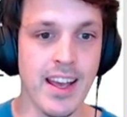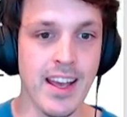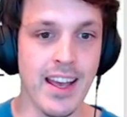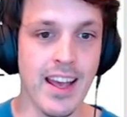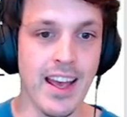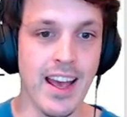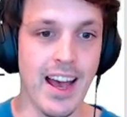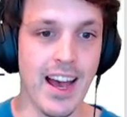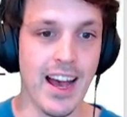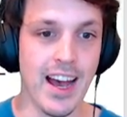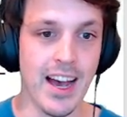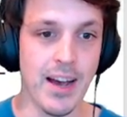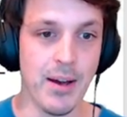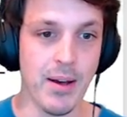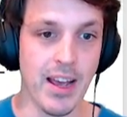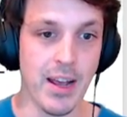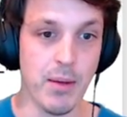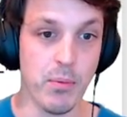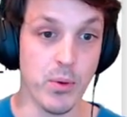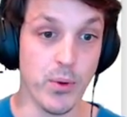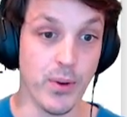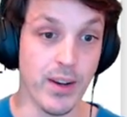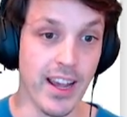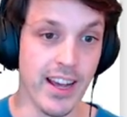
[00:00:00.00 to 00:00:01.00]

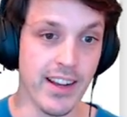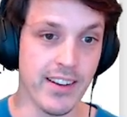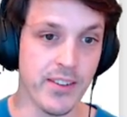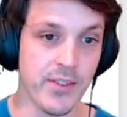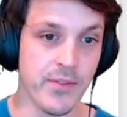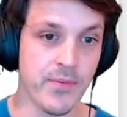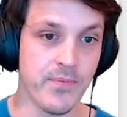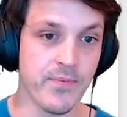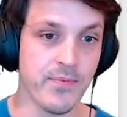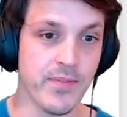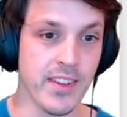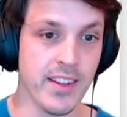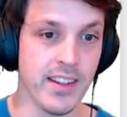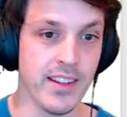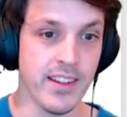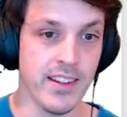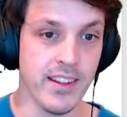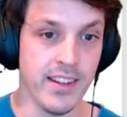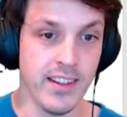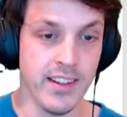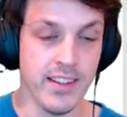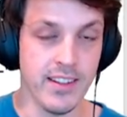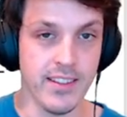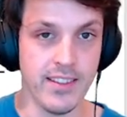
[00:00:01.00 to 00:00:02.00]
and we'll get
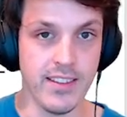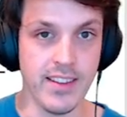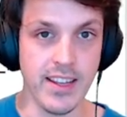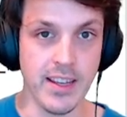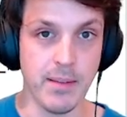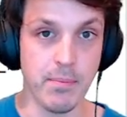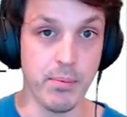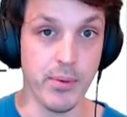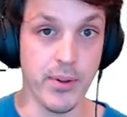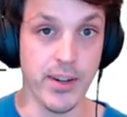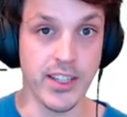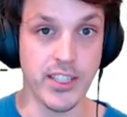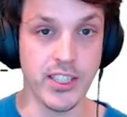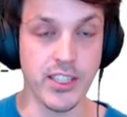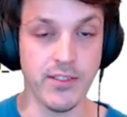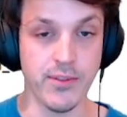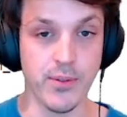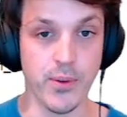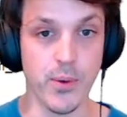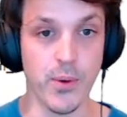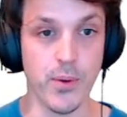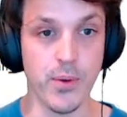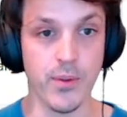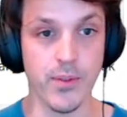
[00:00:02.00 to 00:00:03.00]
the prediction
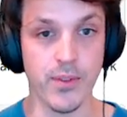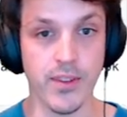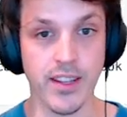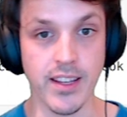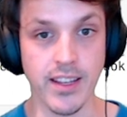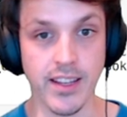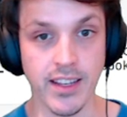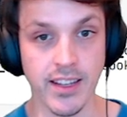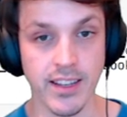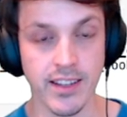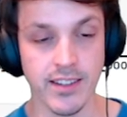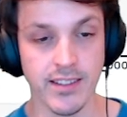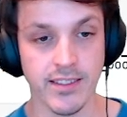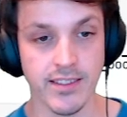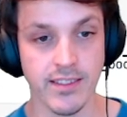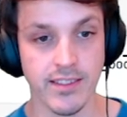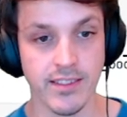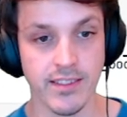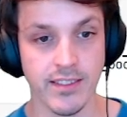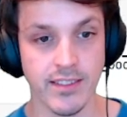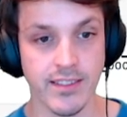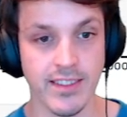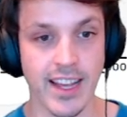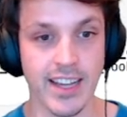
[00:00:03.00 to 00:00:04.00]
for the
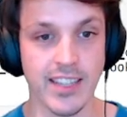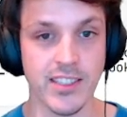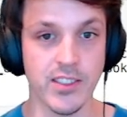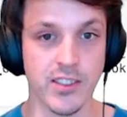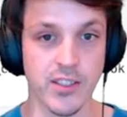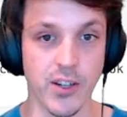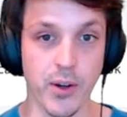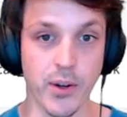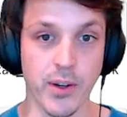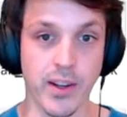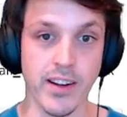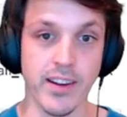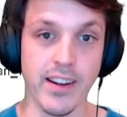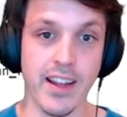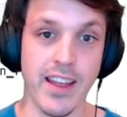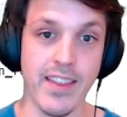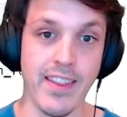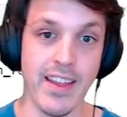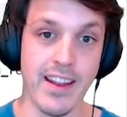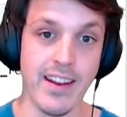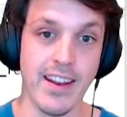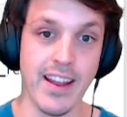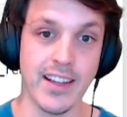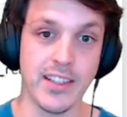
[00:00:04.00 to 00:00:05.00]
next token, and
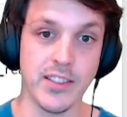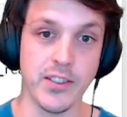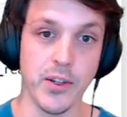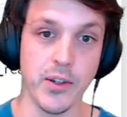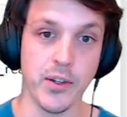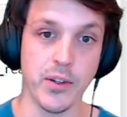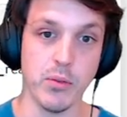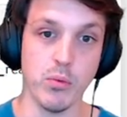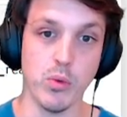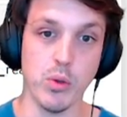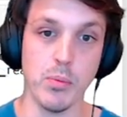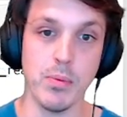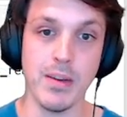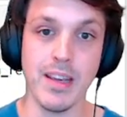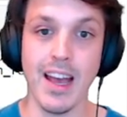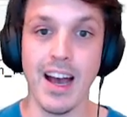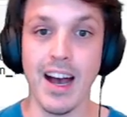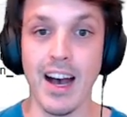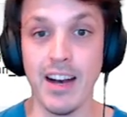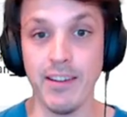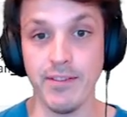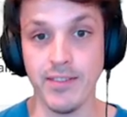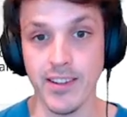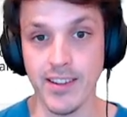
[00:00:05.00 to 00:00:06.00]
that next token will be
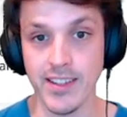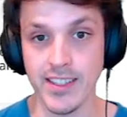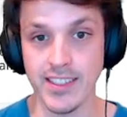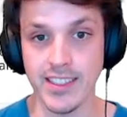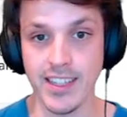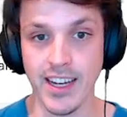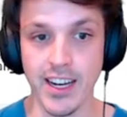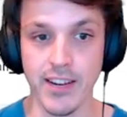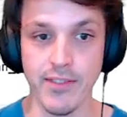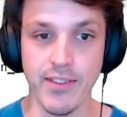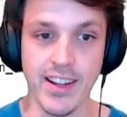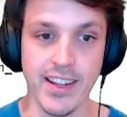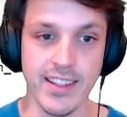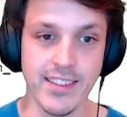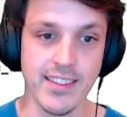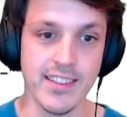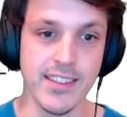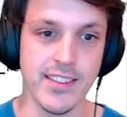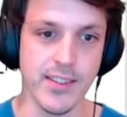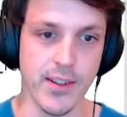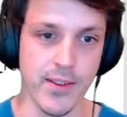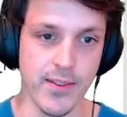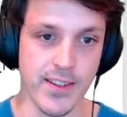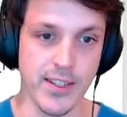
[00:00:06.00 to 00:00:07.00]
after the start of answer.
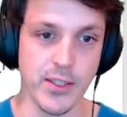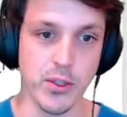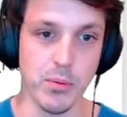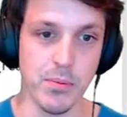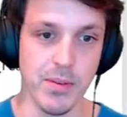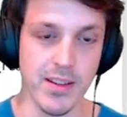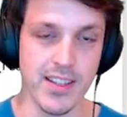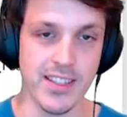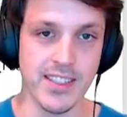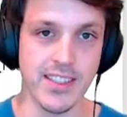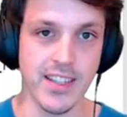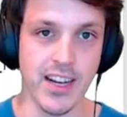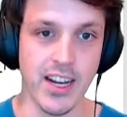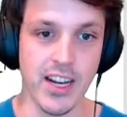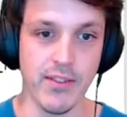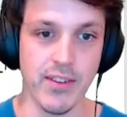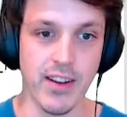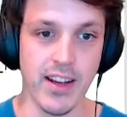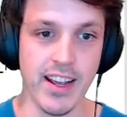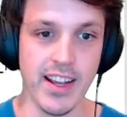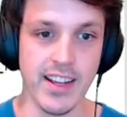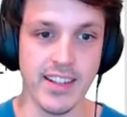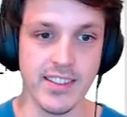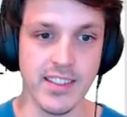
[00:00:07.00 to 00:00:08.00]
So this will be the start of
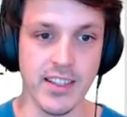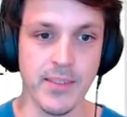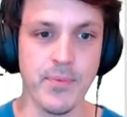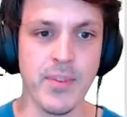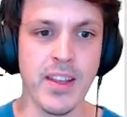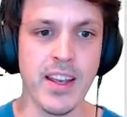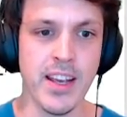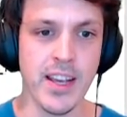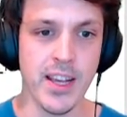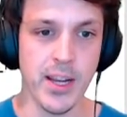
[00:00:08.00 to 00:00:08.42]
our answer. It